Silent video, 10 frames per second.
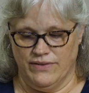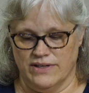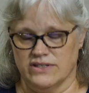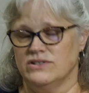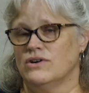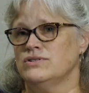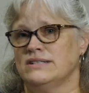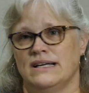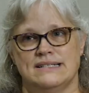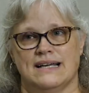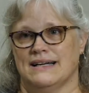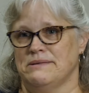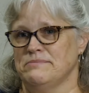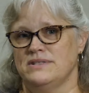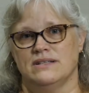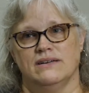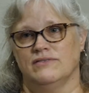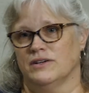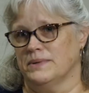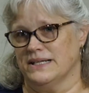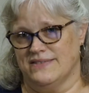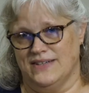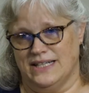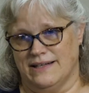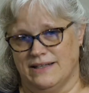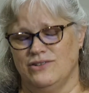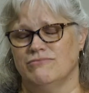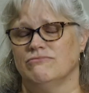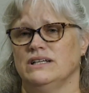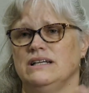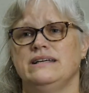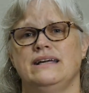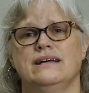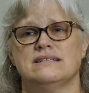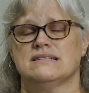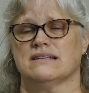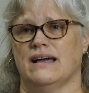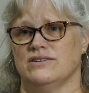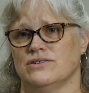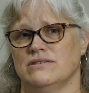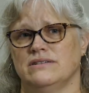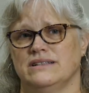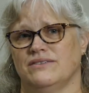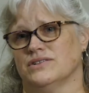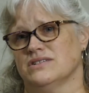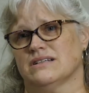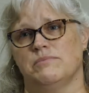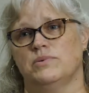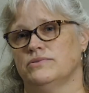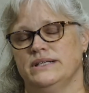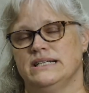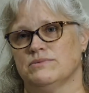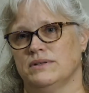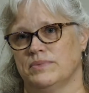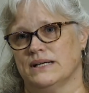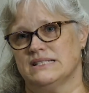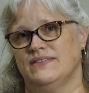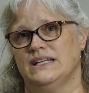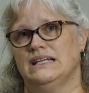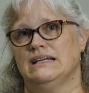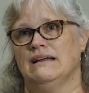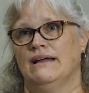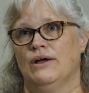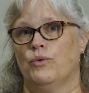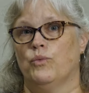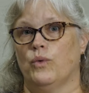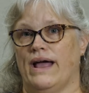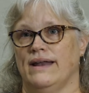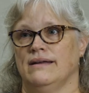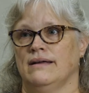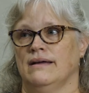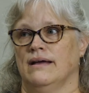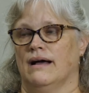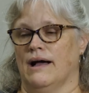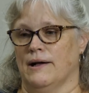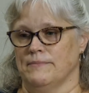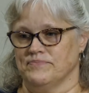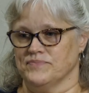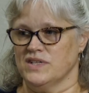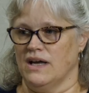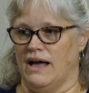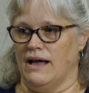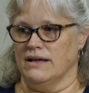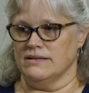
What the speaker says: there's no set times for breastfeeding. You really can't schedule in the first couple weeks with breastfeeding when to